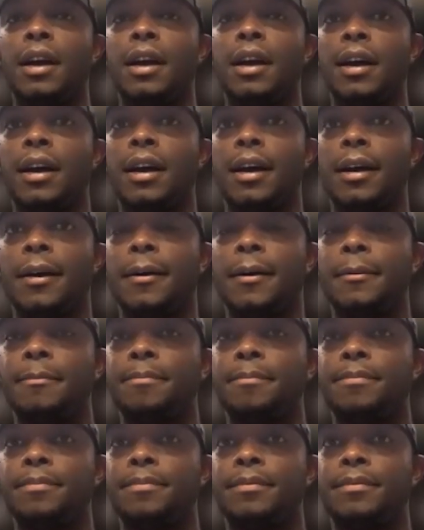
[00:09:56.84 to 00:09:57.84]
Um,
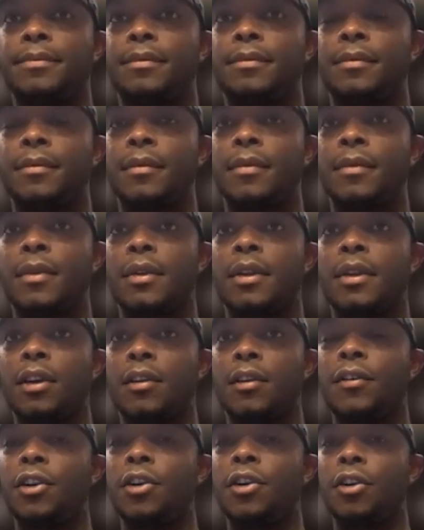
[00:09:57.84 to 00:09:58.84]
look for
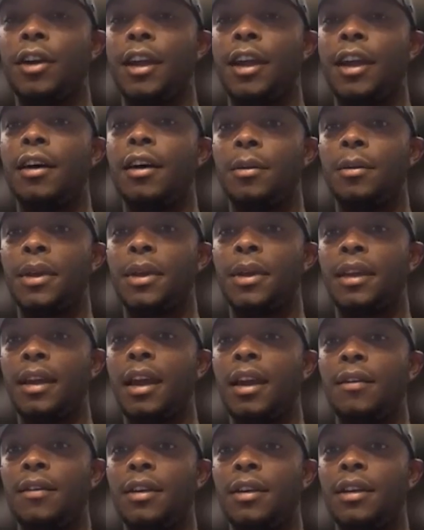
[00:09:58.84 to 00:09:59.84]
Gurriel to be kind of
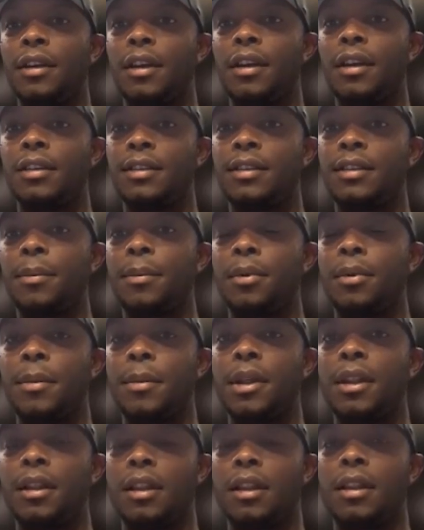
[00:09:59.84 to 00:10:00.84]
a, a staple in
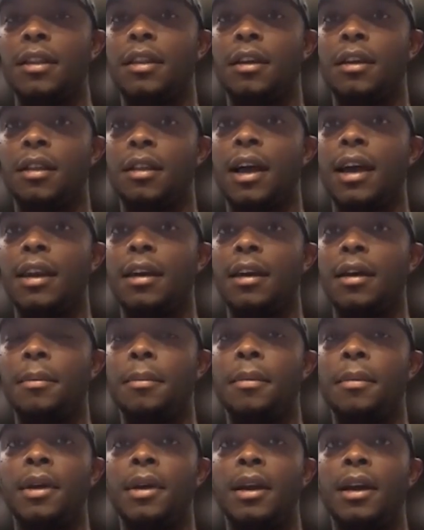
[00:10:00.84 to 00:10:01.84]
the, their lineup.
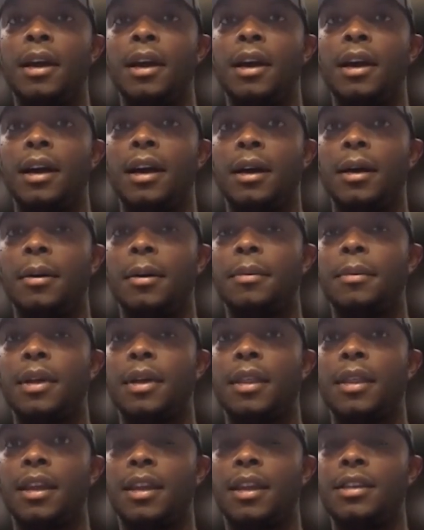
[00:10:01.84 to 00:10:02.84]
Um, I think
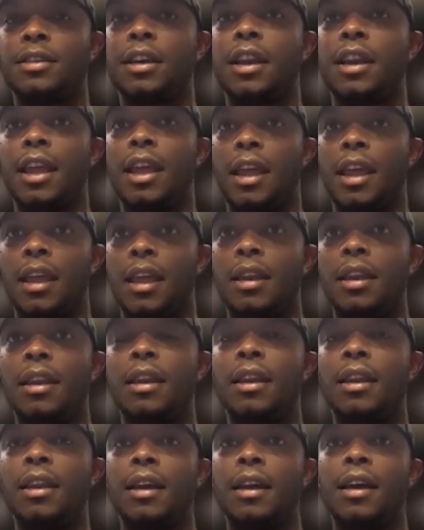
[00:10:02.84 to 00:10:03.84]
he's gonna hit.
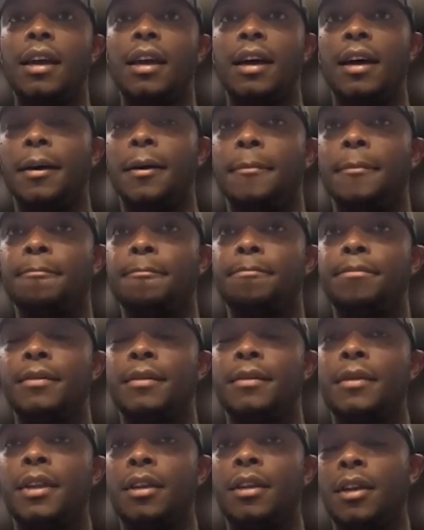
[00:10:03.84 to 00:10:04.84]
Um,
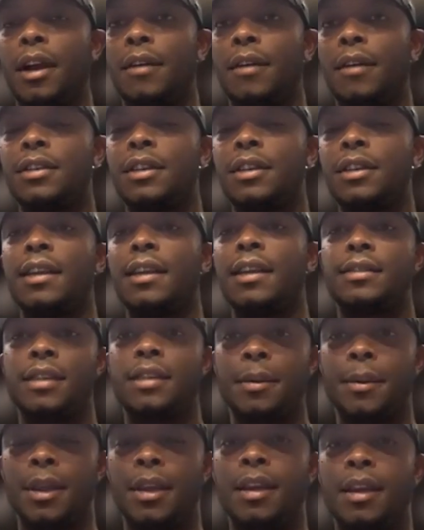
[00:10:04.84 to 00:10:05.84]
you obviously got
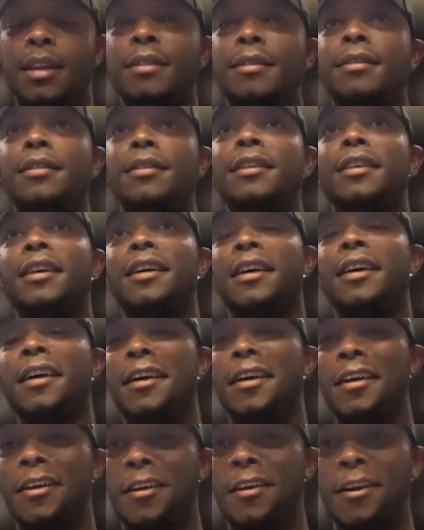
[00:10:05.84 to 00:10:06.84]
Simeon
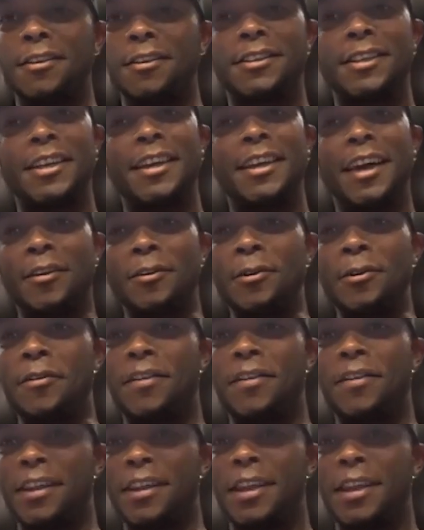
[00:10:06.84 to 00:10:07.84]
Garcia. I don't know if he
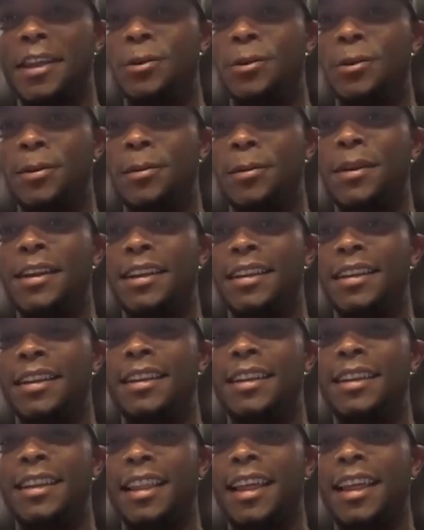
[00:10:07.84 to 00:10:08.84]
can keep doing what he, he
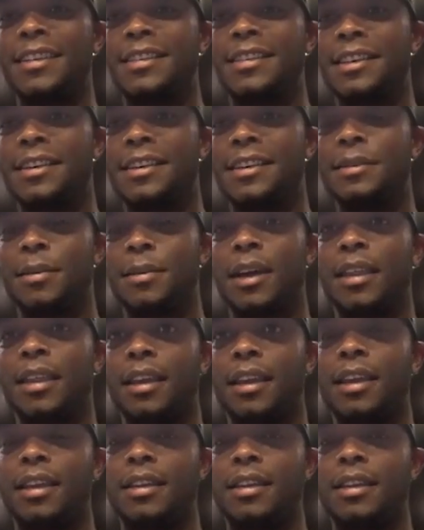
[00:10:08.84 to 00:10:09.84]
did last series, but I
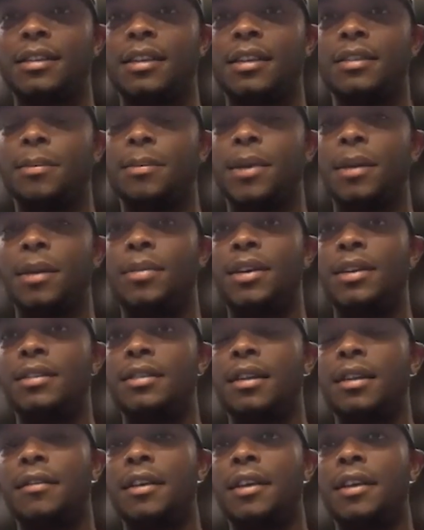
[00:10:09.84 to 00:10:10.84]
think he's he's a big piece
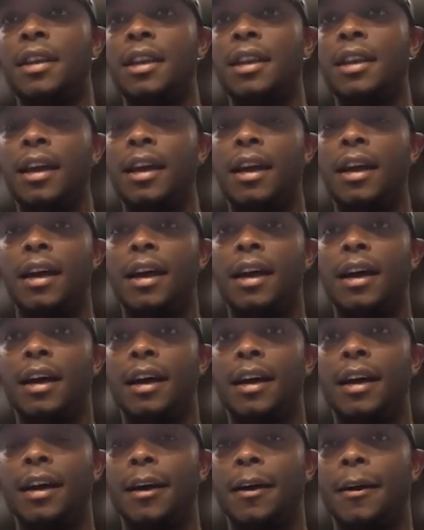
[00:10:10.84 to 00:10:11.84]
of it.
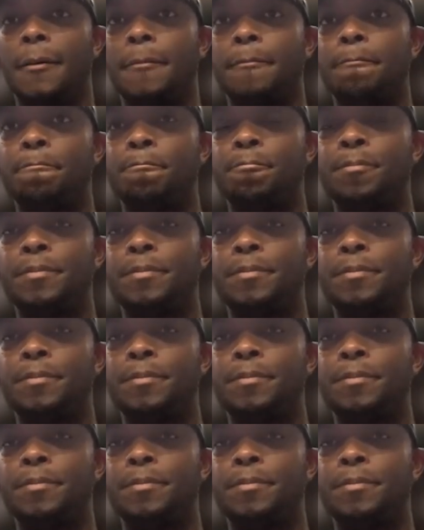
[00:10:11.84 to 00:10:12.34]
Um,